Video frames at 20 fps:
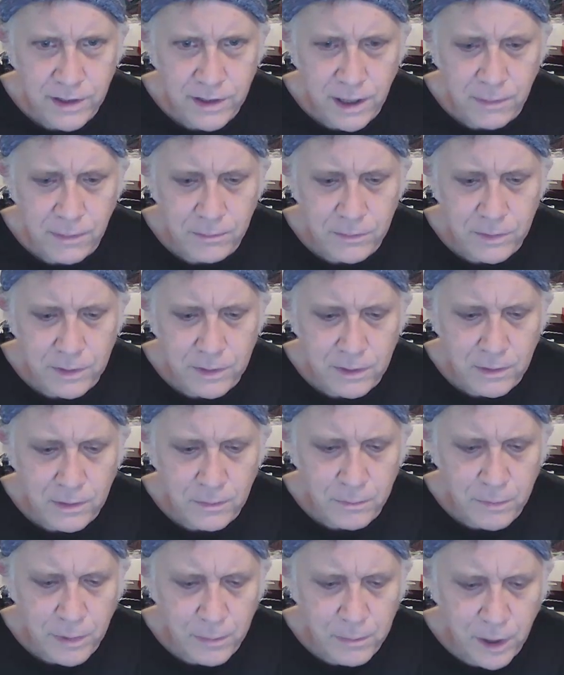
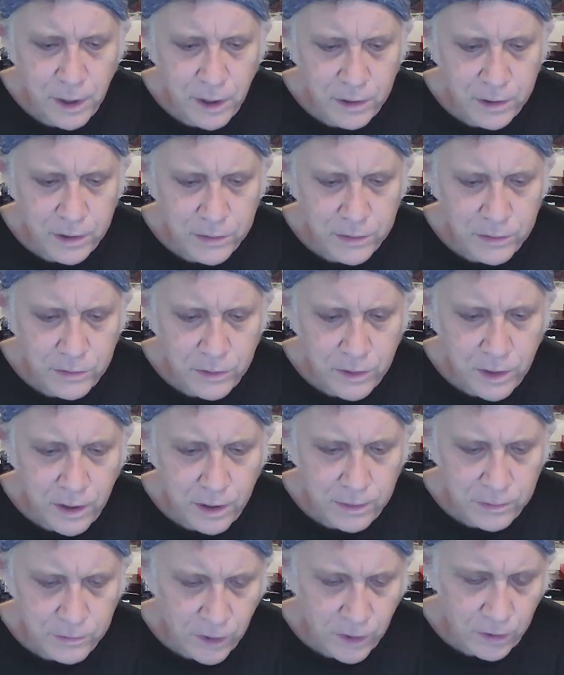attempt
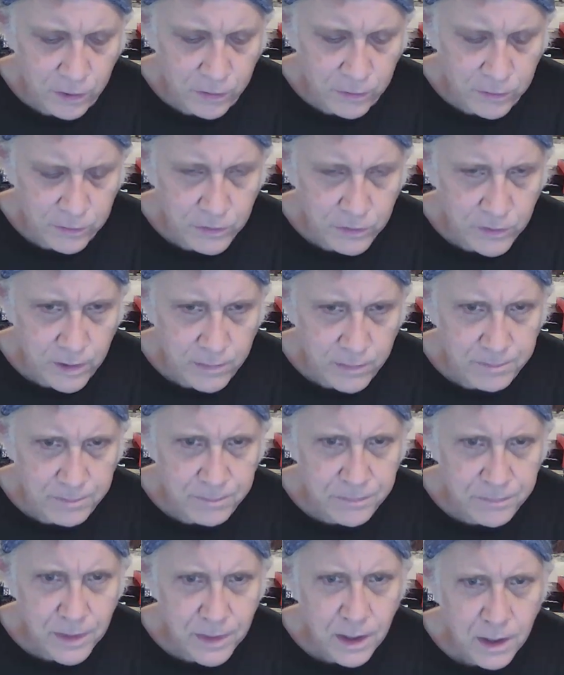promoted Donald
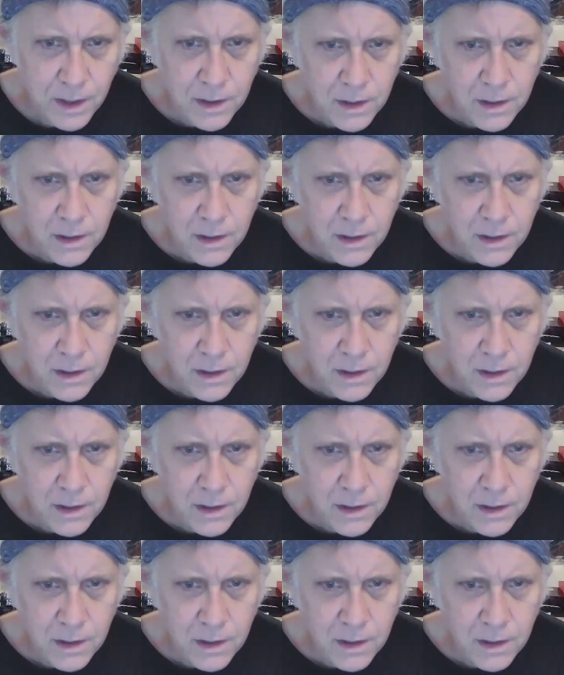Trump.